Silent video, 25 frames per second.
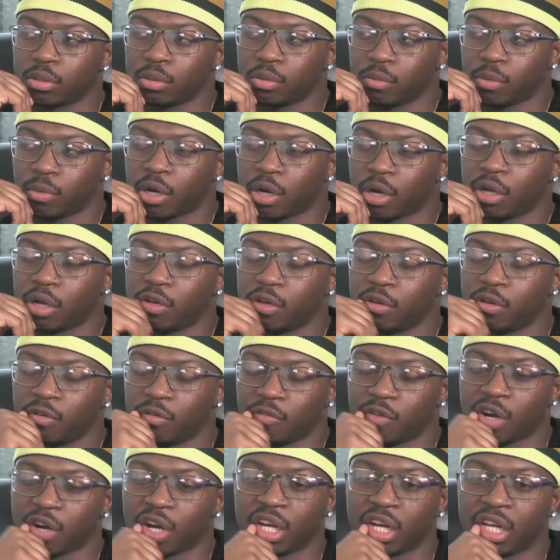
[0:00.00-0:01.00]
Right, yeah.
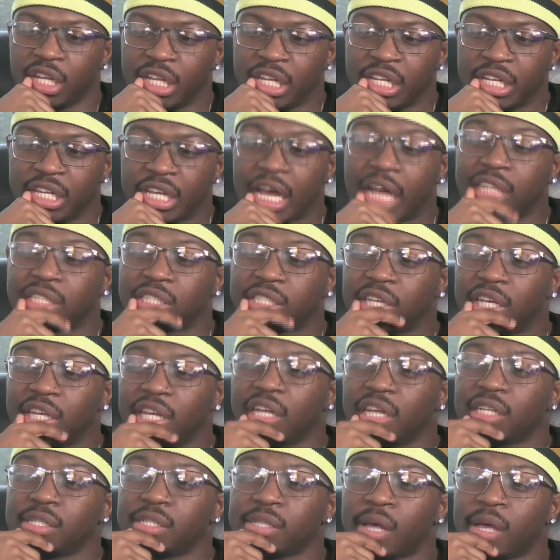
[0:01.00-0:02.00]
right. I say that
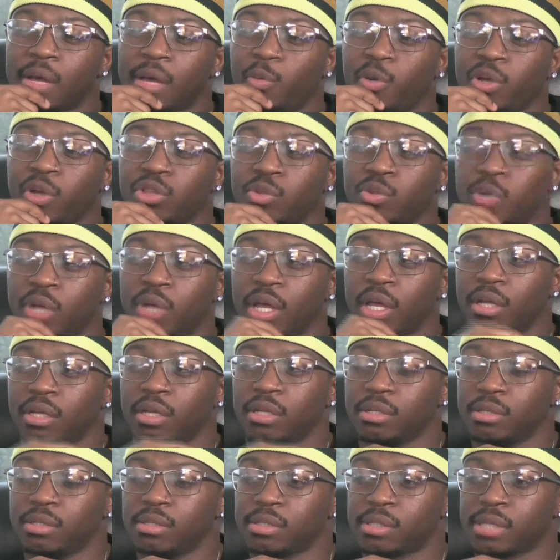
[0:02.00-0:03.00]
because I went through that
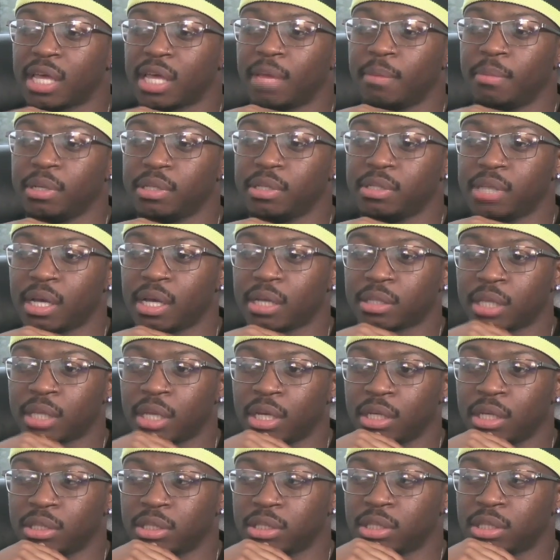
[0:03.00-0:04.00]
same exact
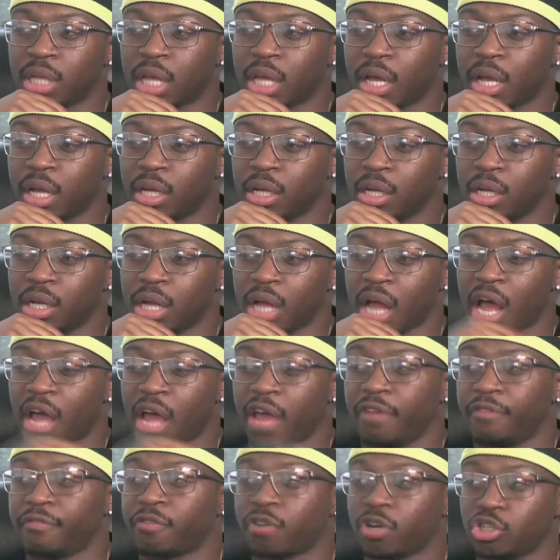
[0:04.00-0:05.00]
thing. Just like how at
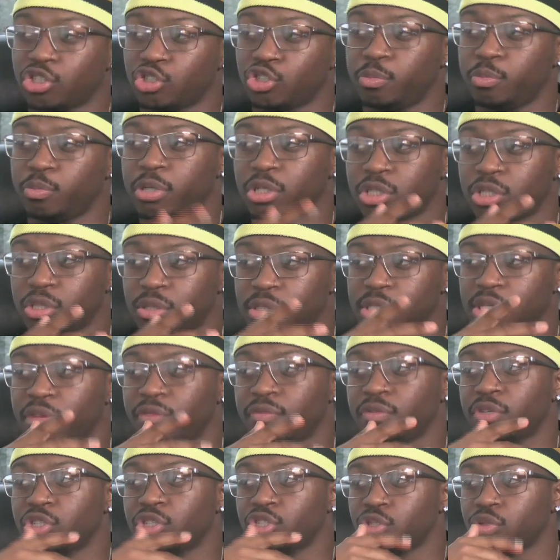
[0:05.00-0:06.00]
first you put yourself in
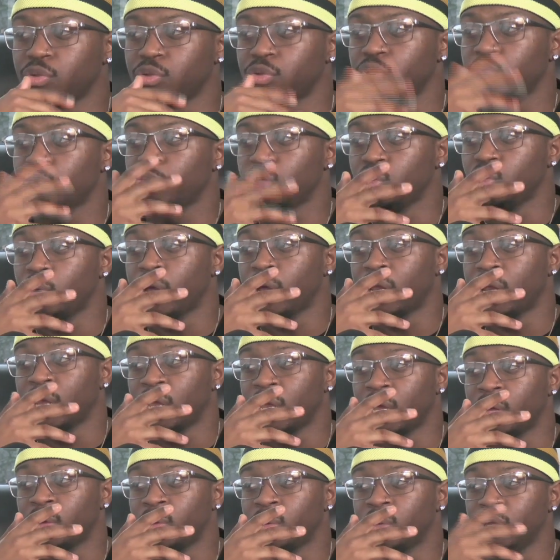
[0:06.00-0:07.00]
the shoes of where you at
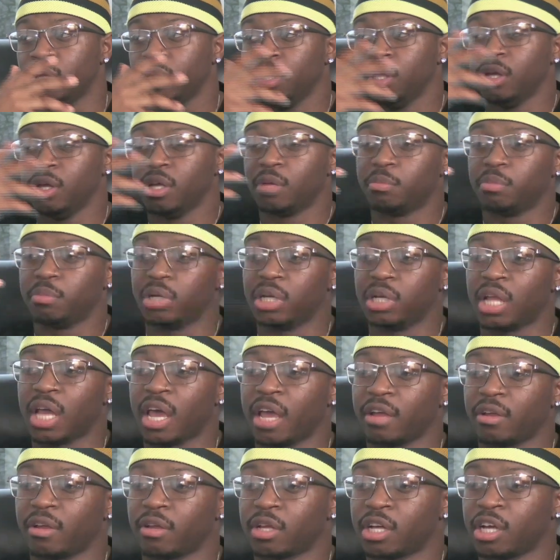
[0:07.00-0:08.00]
now, mm but like
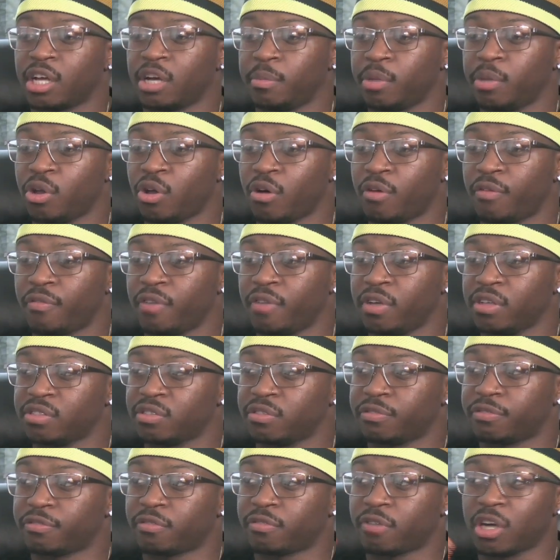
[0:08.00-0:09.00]
coming off as a
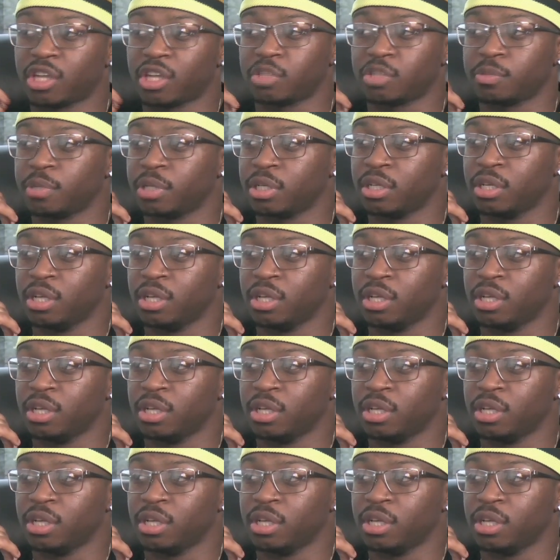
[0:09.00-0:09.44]
freshman,